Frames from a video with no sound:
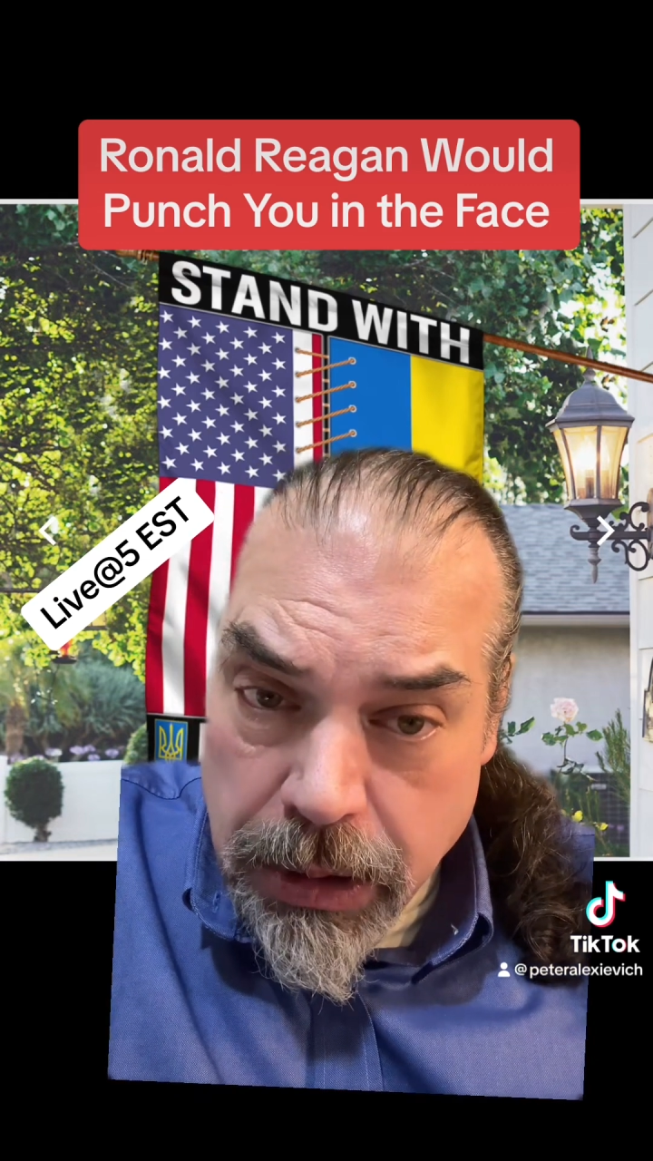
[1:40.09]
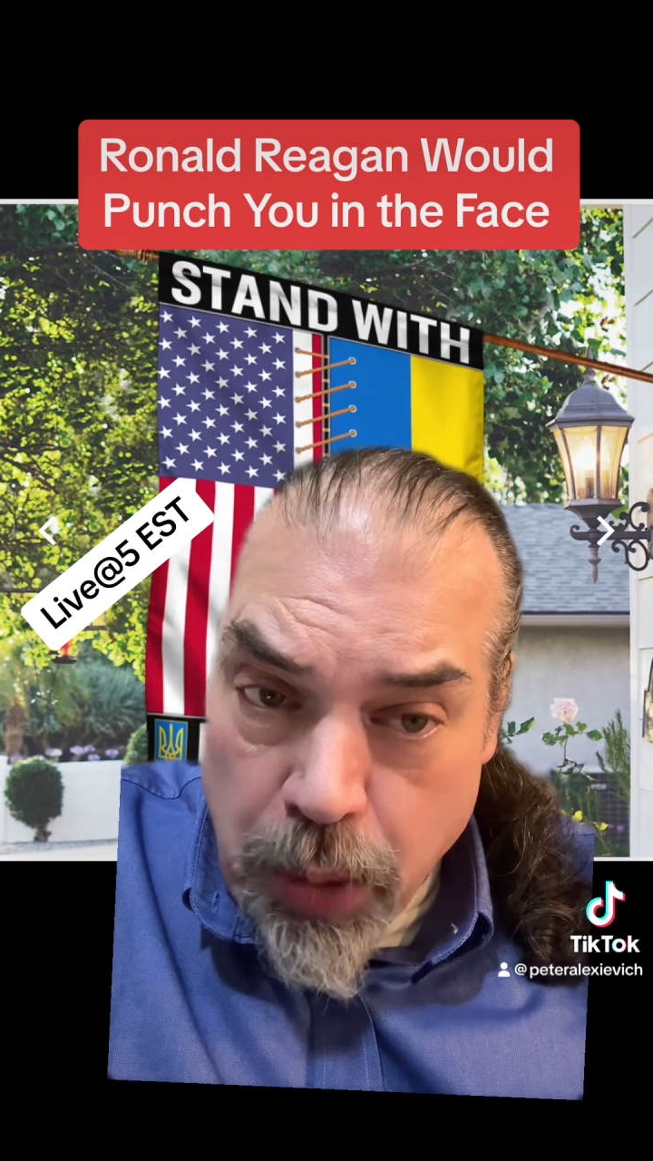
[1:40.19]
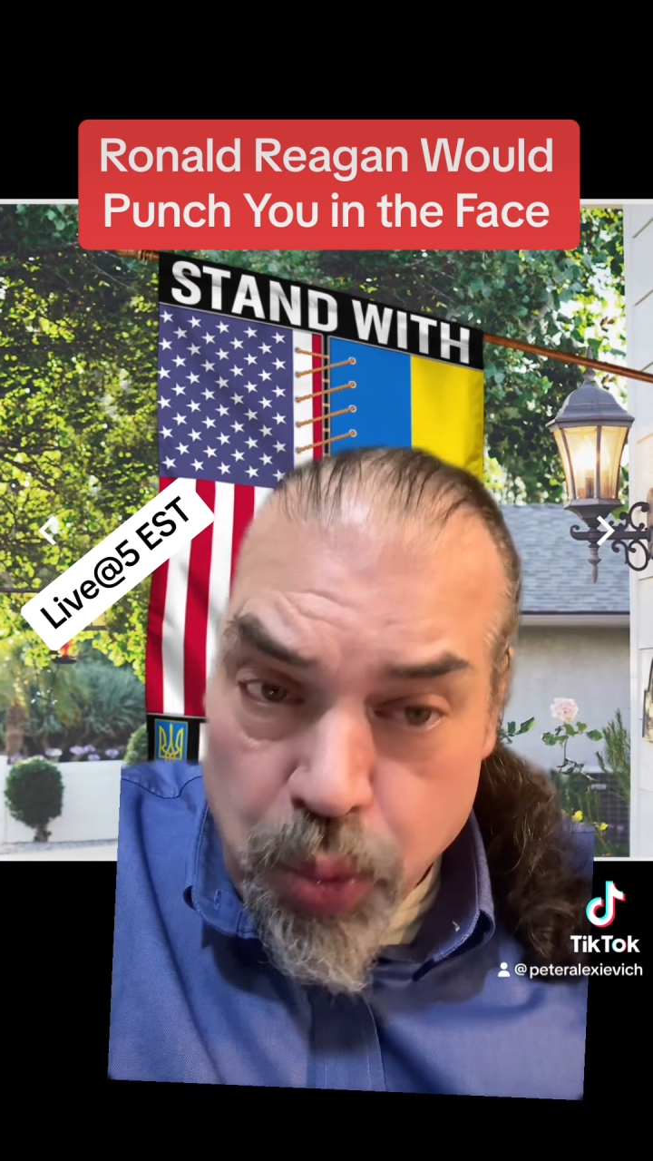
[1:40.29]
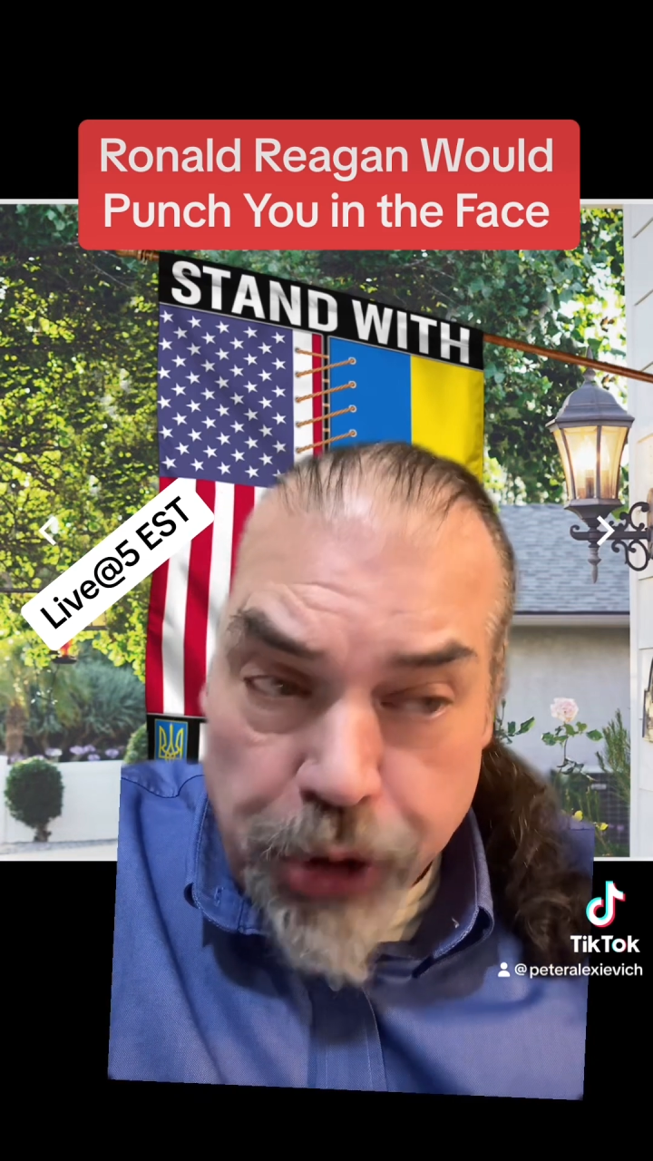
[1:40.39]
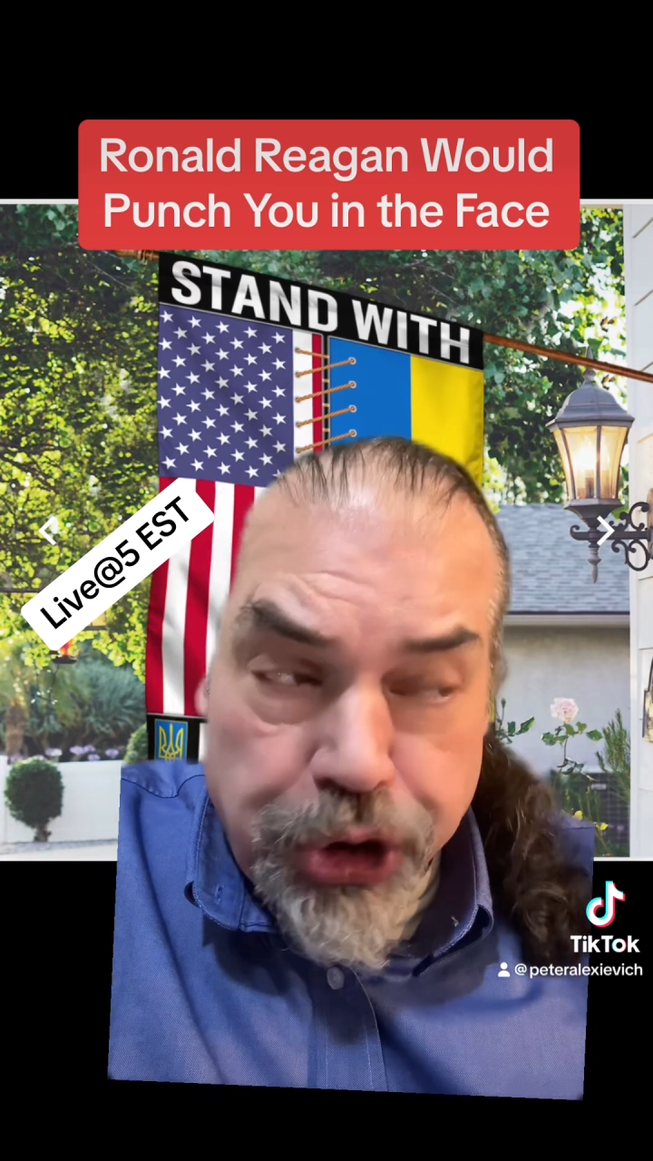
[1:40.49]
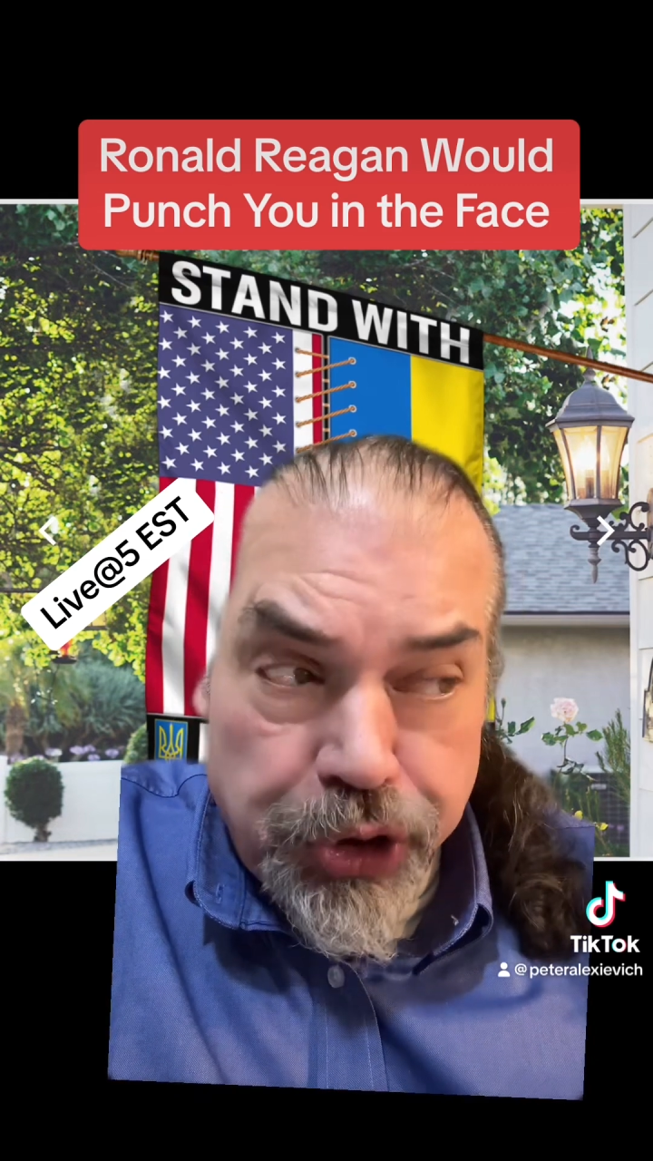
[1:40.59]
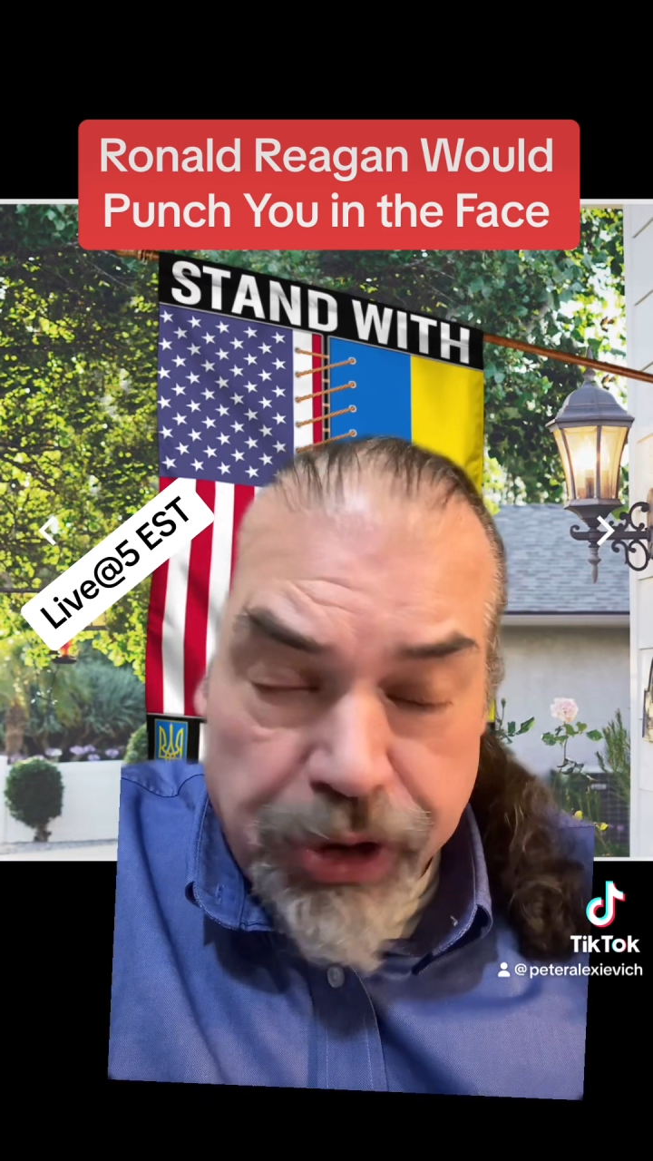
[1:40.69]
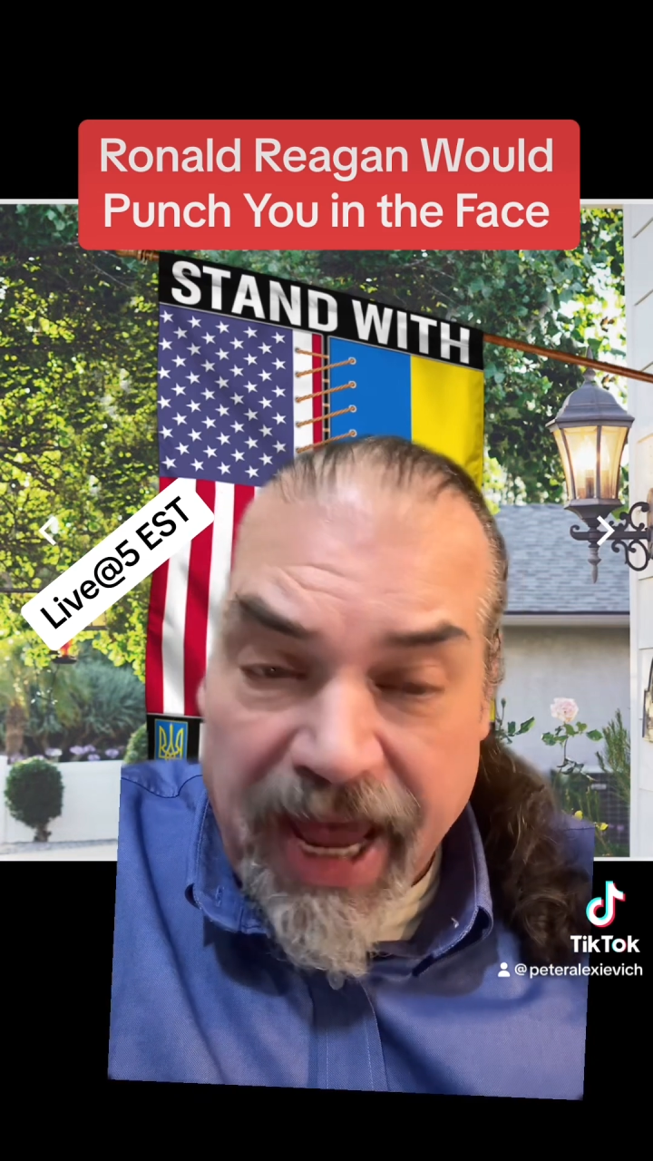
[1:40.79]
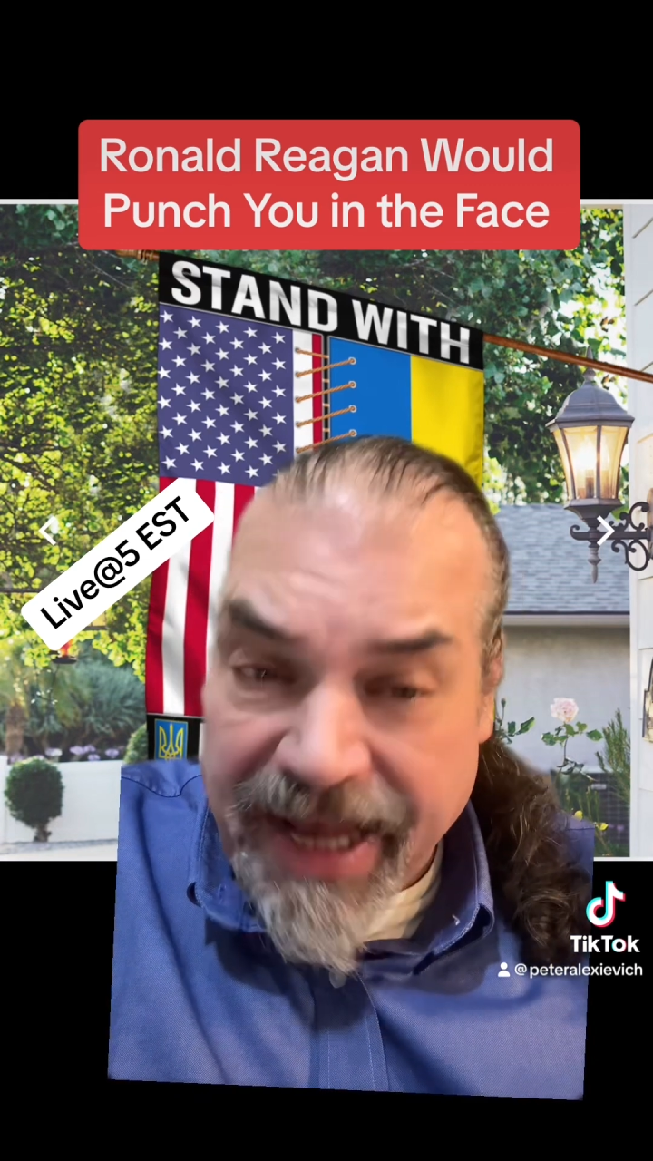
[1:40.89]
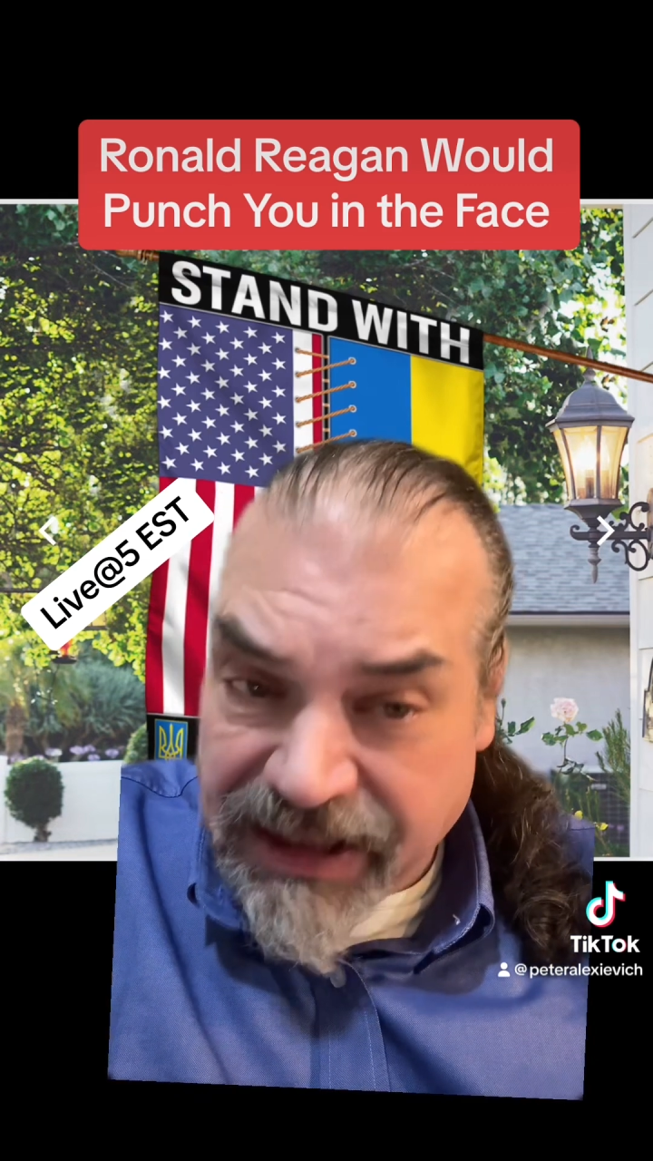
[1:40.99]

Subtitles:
which is at